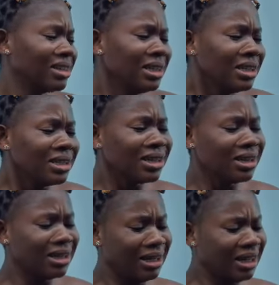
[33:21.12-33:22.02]
It,
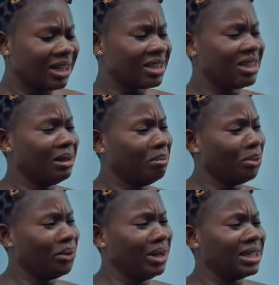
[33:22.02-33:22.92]
it's
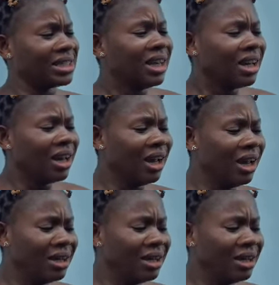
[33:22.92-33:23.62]
the prince.